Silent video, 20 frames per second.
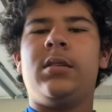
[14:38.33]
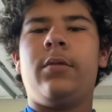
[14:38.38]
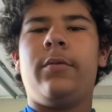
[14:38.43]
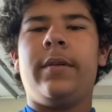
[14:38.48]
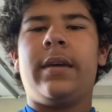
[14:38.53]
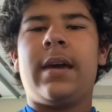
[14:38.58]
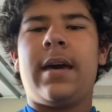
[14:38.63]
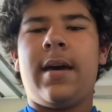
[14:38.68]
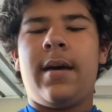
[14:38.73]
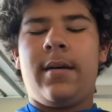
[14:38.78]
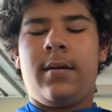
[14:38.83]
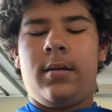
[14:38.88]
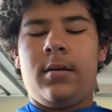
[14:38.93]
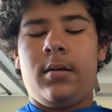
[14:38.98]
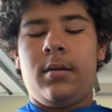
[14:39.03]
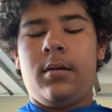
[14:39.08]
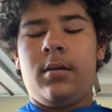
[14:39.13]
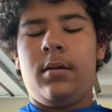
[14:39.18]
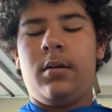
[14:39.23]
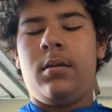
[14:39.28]
we got
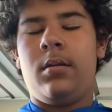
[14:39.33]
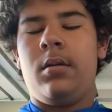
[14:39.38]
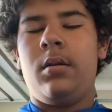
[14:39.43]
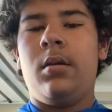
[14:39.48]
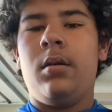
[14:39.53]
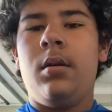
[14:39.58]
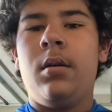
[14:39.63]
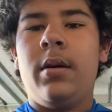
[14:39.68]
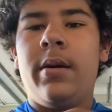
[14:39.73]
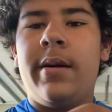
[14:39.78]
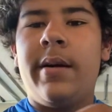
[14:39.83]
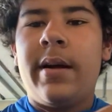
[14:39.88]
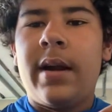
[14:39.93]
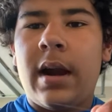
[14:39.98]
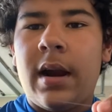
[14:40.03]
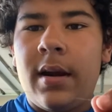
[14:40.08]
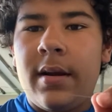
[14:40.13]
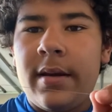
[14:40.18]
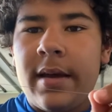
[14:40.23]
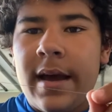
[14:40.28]

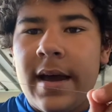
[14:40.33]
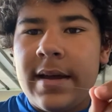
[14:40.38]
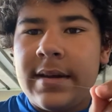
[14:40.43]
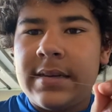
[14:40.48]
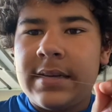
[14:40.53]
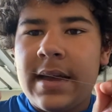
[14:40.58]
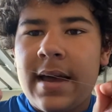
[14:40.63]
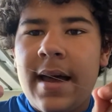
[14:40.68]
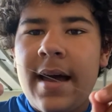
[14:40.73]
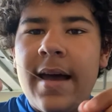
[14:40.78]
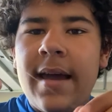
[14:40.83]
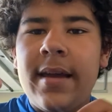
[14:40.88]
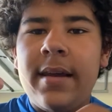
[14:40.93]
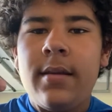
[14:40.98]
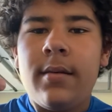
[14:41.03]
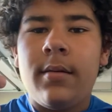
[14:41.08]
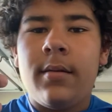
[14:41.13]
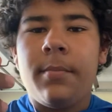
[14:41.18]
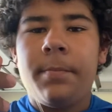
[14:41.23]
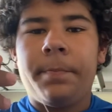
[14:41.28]
our knot tied.
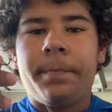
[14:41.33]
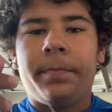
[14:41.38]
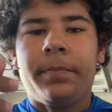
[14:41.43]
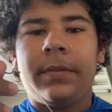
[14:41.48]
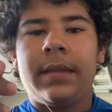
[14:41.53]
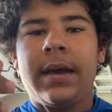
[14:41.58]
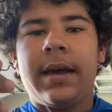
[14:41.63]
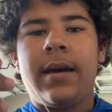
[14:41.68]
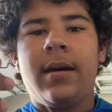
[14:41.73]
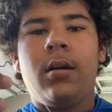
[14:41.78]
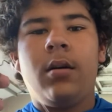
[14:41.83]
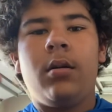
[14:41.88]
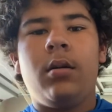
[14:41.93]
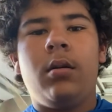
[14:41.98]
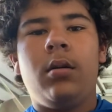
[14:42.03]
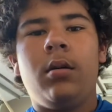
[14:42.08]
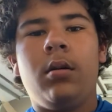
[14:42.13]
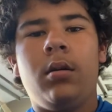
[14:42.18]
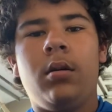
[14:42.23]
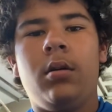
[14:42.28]
Now,
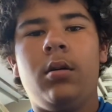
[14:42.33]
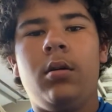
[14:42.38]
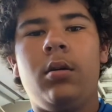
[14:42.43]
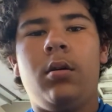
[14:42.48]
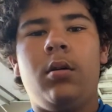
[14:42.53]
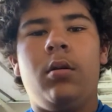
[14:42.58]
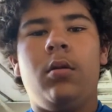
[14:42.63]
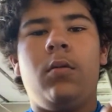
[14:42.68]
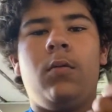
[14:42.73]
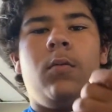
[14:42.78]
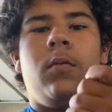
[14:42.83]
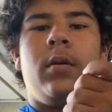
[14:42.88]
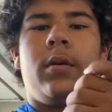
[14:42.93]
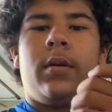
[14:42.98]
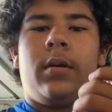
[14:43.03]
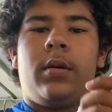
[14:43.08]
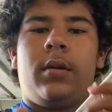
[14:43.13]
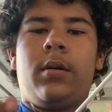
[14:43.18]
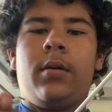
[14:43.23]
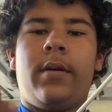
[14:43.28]
we
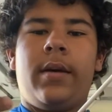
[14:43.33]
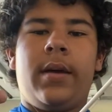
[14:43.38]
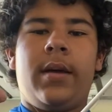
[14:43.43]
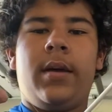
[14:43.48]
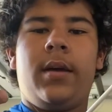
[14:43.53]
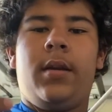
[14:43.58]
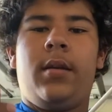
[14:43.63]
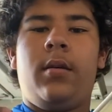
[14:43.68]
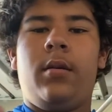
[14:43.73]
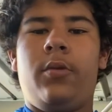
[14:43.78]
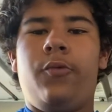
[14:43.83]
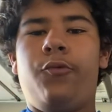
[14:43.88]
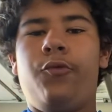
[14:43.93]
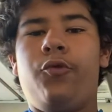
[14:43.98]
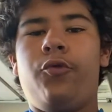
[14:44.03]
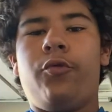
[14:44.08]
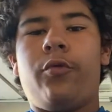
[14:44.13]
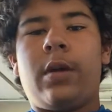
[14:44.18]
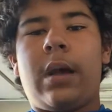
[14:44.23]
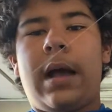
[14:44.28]
can go ahead
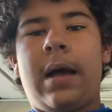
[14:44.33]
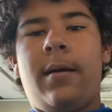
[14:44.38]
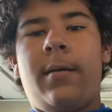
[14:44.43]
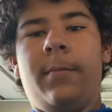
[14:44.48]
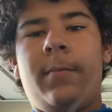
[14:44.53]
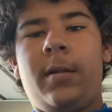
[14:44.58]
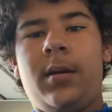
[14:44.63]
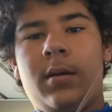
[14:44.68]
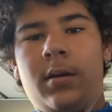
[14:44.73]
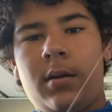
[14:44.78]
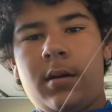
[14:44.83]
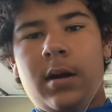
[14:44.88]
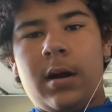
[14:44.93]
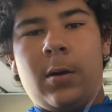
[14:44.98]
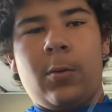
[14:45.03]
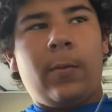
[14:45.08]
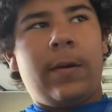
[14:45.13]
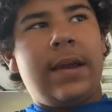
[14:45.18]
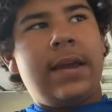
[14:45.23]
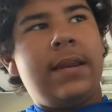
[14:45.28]
and drop our
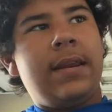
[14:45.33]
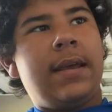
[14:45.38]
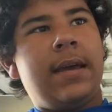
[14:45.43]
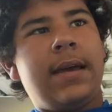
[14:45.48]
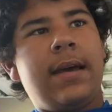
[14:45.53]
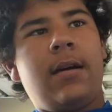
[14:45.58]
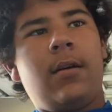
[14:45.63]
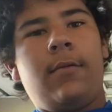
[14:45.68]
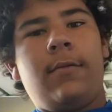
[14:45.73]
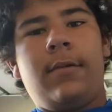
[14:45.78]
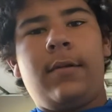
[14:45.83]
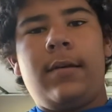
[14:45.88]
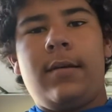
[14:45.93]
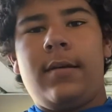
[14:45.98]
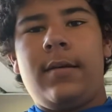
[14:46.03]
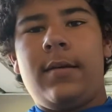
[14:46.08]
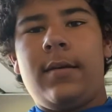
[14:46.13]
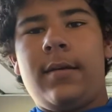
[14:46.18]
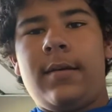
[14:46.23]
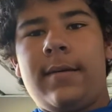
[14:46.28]
weight down.
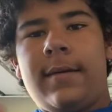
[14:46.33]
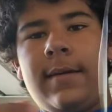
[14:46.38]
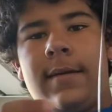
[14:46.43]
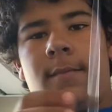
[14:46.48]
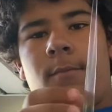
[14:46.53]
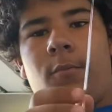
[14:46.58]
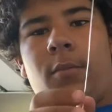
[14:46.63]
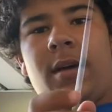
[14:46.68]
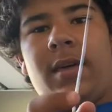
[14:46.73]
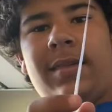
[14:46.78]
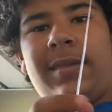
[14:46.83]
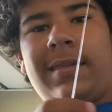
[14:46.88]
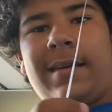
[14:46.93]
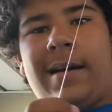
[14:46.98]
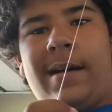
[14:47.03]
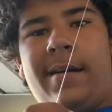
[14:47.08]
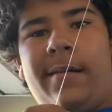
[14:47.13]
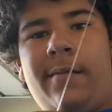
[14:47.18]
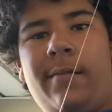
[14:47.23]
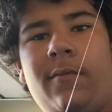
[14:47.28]
And with
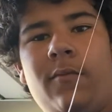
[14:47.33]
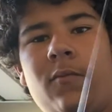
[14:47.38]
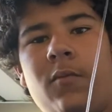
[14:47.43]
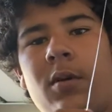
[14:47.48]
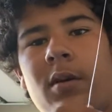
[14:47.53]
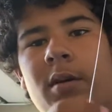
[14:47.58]
that, we're